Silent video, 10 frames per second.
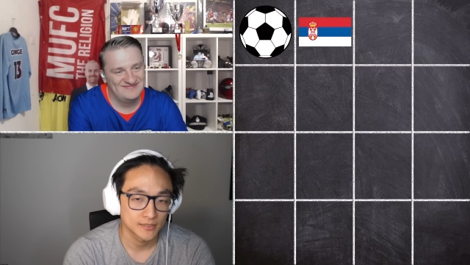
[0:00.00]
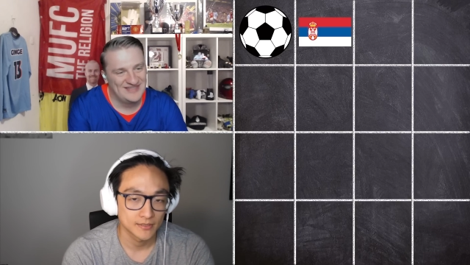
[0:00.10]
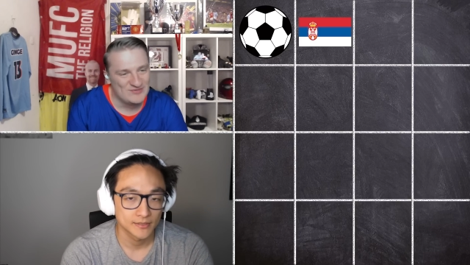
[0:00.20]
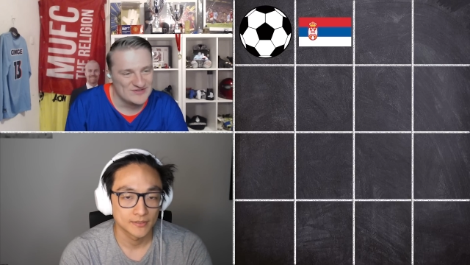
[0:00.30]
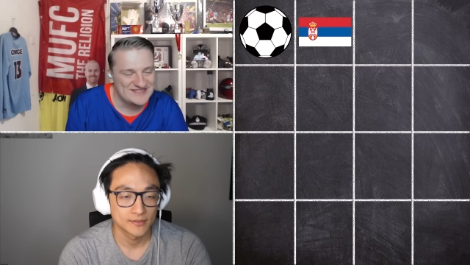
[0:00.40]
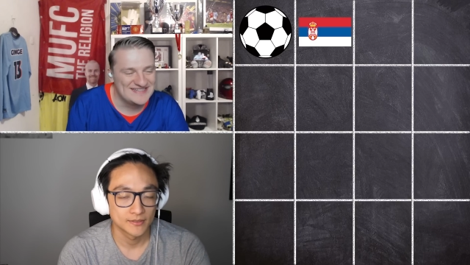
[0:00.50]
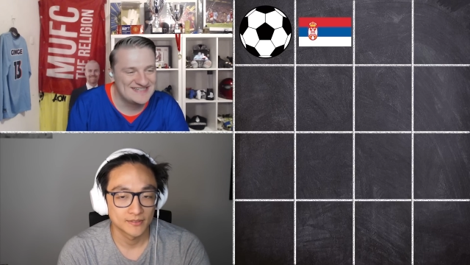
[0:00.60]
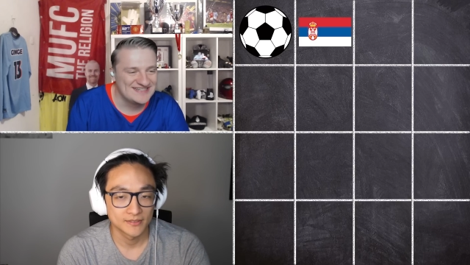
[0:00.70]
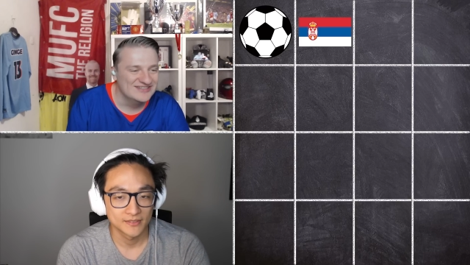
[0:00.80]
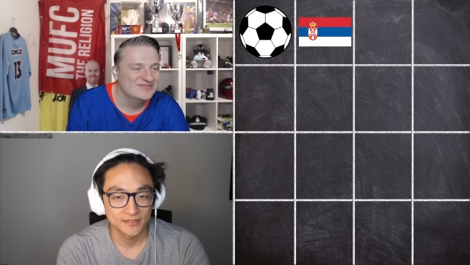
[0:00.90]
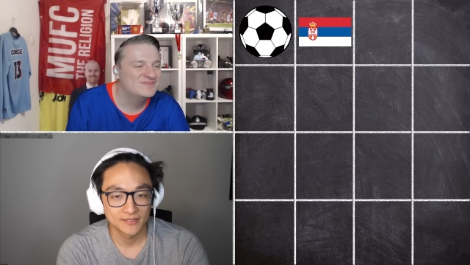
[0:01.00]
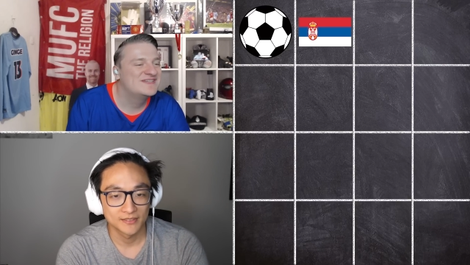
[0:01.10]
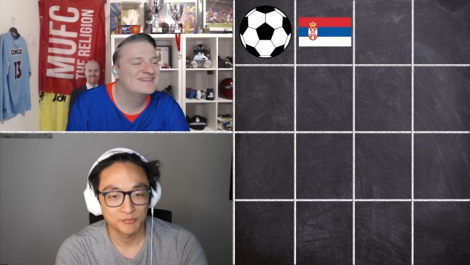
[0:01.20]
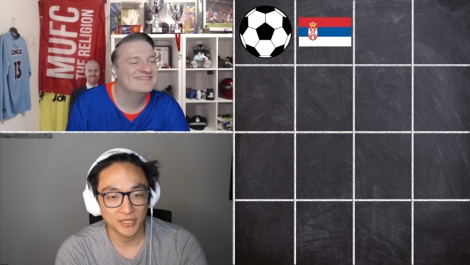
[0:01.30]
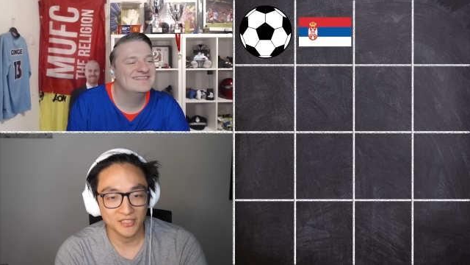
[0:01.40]
Speaker 1: It wants his
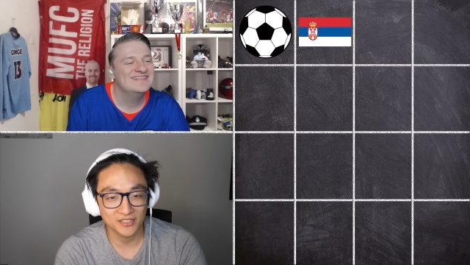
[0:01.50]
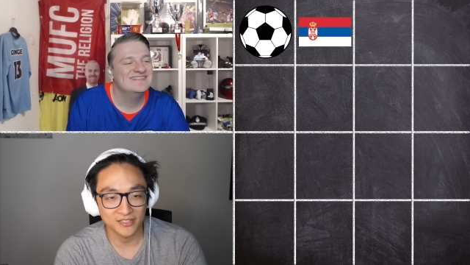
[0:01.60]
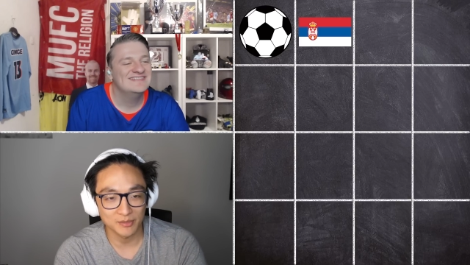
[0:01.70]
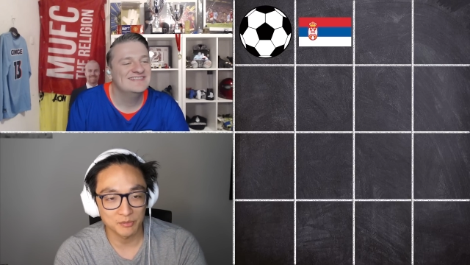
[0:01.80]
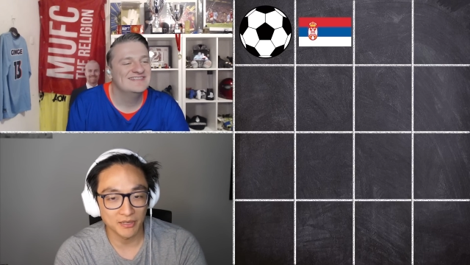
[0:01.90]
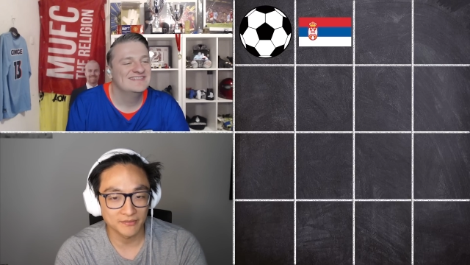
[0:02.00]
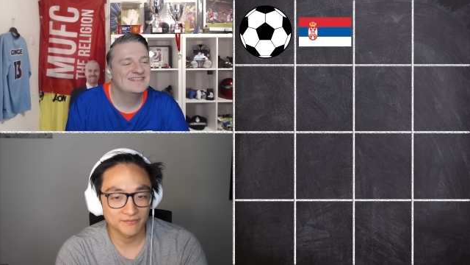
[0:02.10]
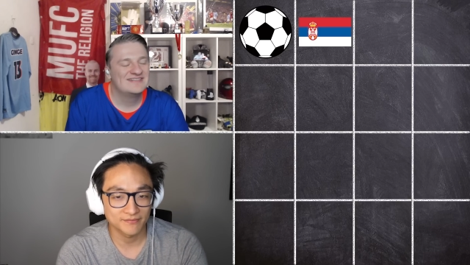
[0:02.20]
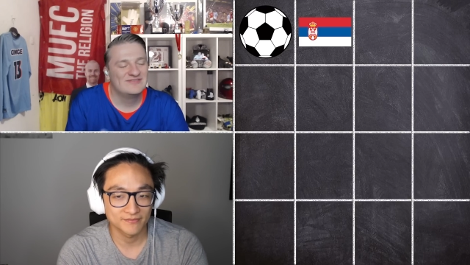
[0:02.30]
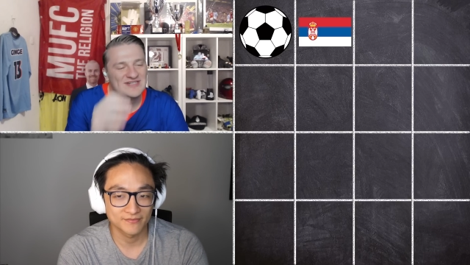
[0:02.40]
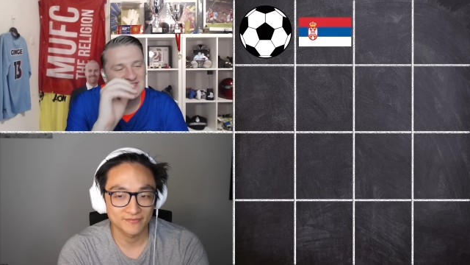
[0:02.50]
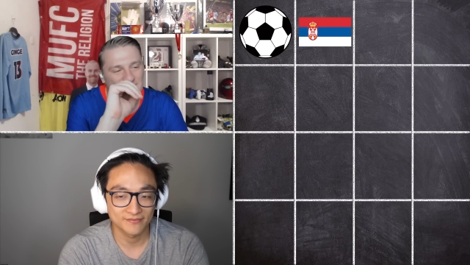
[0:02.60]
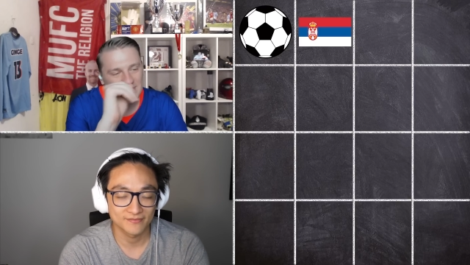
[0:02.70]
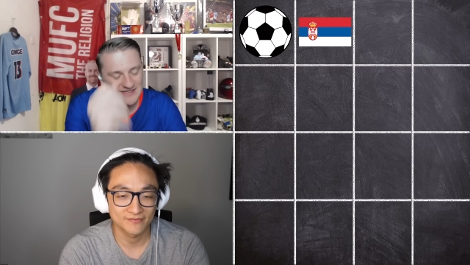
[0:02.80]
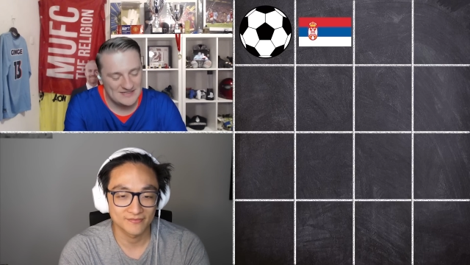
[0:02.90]
Serbs.
Speaker 2: Big Serb, mate.
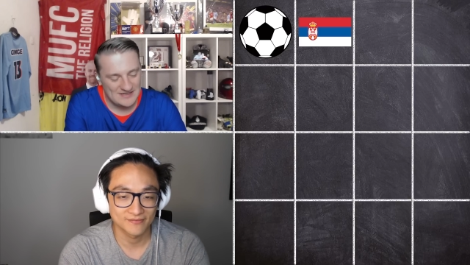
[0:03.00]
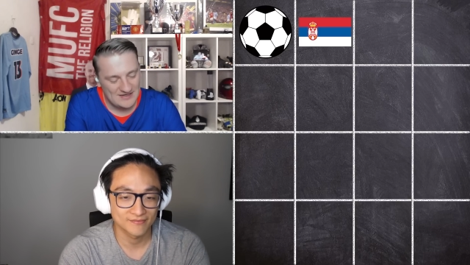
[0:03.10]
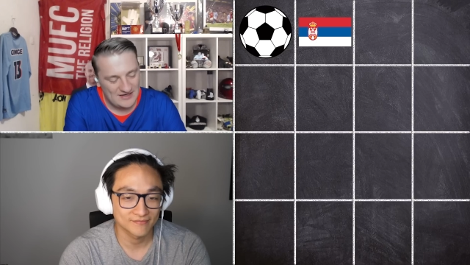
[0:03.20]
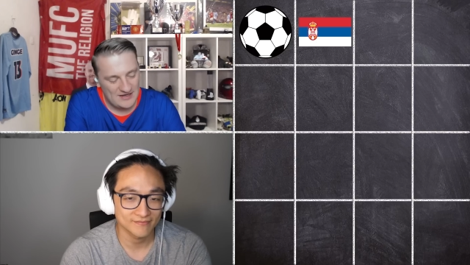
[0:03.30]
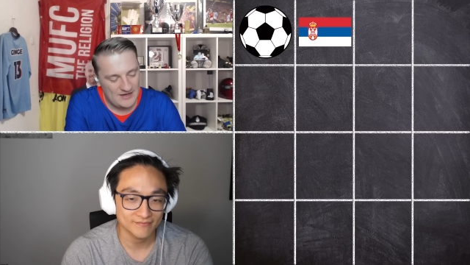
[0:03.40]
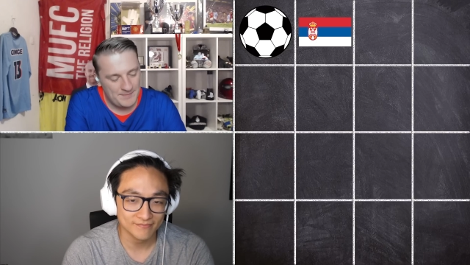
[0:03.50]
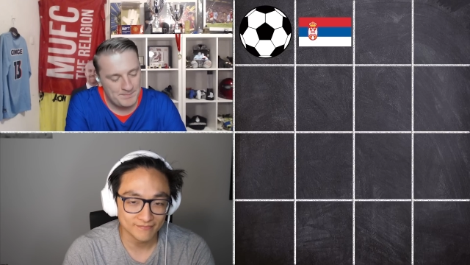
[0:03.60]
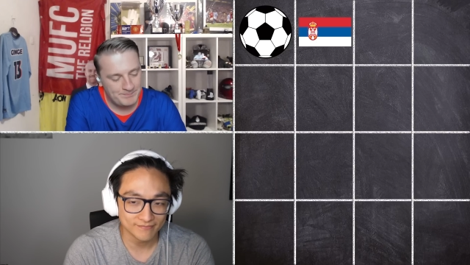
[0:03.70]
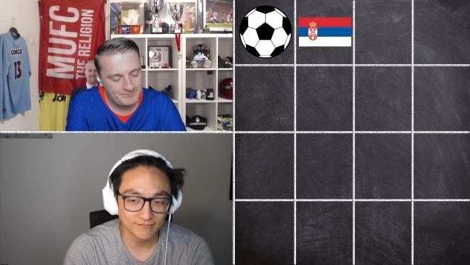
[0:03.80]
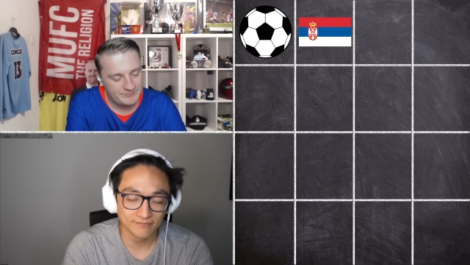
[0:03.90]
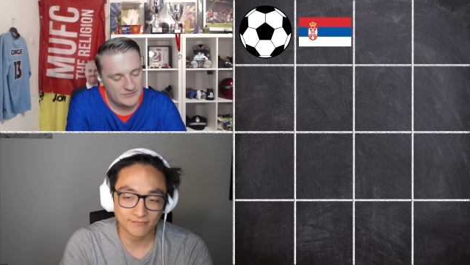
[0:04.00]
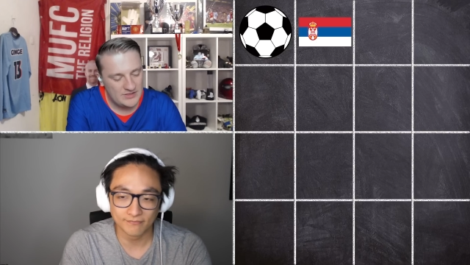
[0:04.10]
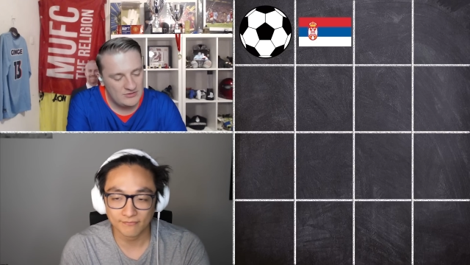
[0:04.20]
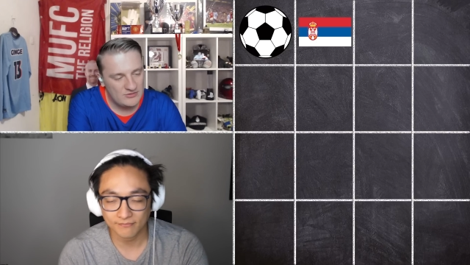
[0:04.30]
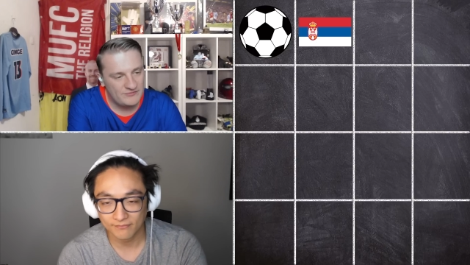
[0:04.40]
Speaker 1: Respect it. We'll
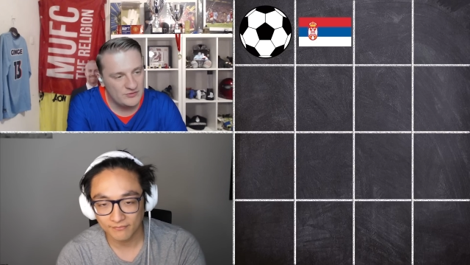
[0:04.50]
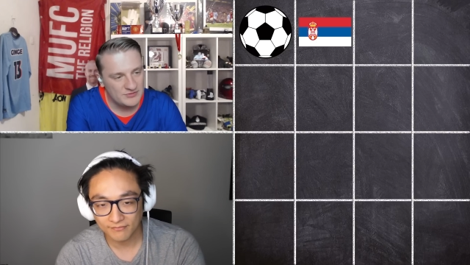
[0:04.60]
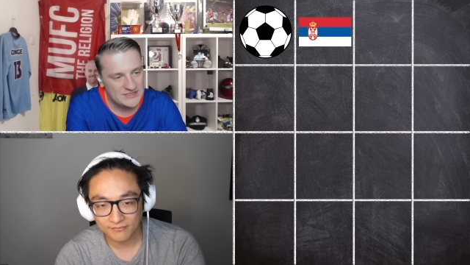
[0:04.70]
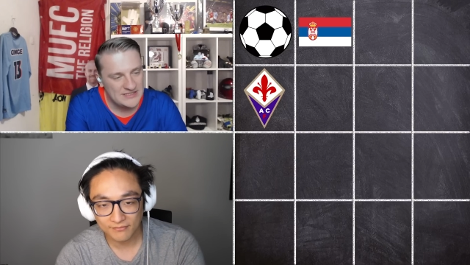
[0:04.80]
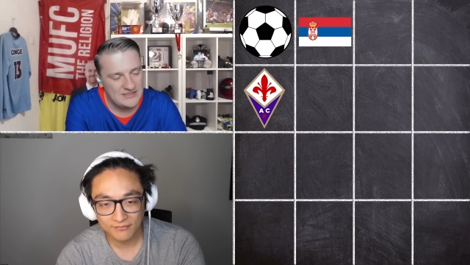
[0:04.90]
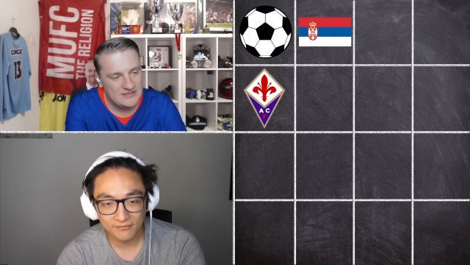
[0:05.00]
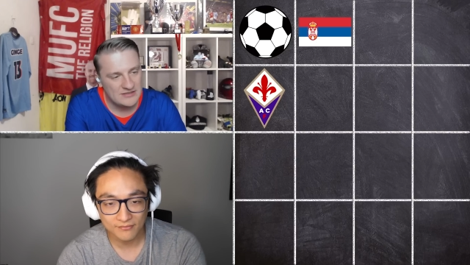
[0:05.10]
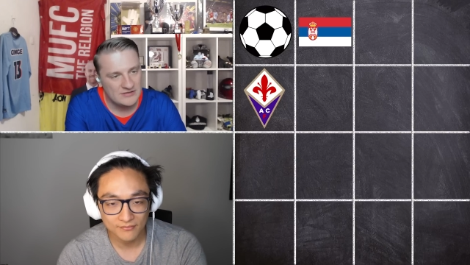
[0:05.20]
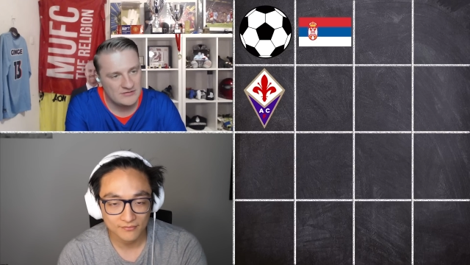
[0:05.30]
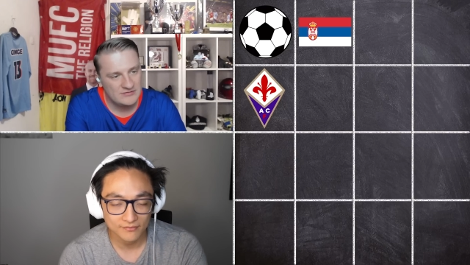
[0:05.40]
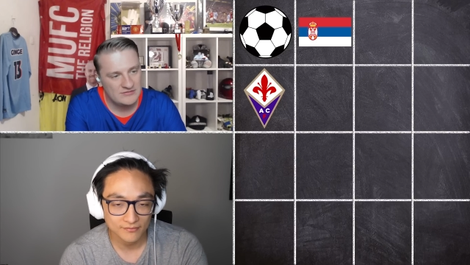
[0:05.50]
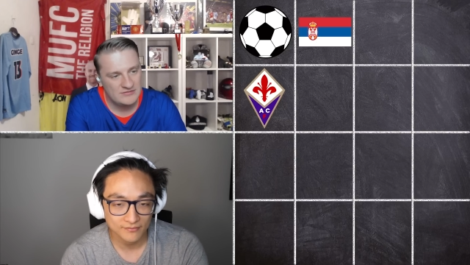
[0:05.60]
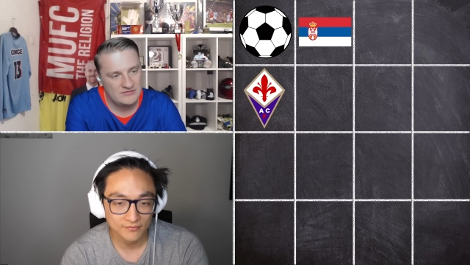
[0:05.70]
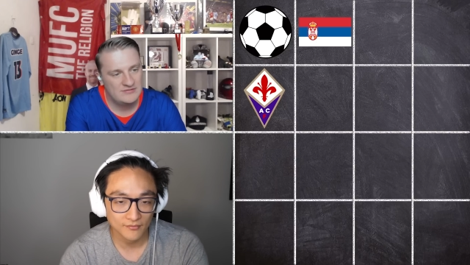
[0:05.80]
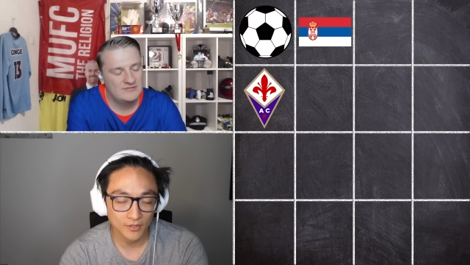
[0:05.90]
go Fiorentina.
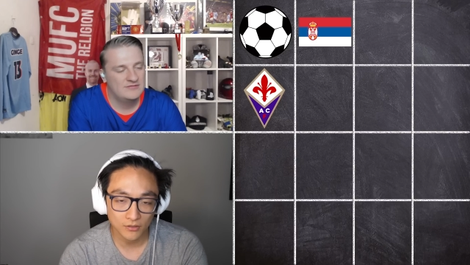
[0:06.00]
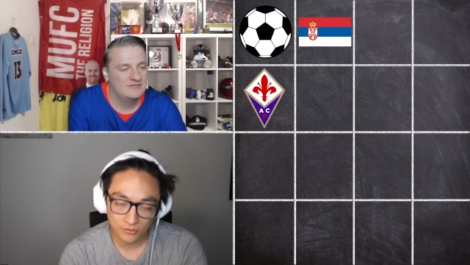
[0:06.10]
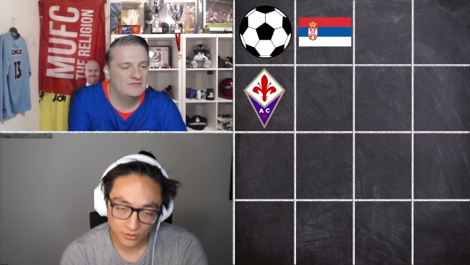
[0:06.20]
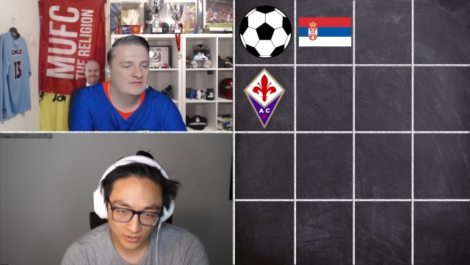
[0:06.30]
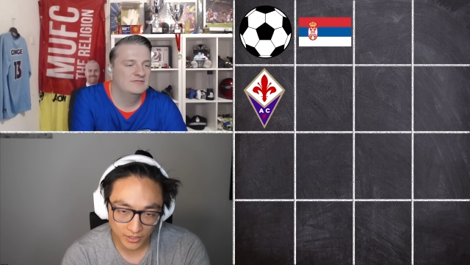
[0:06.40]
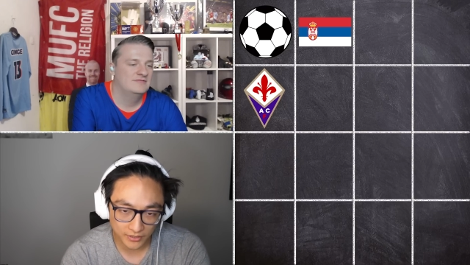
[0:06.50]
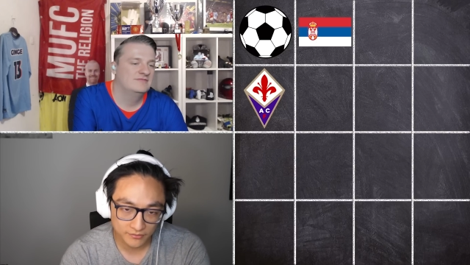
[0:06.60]
Speaker 2: Oh, okay.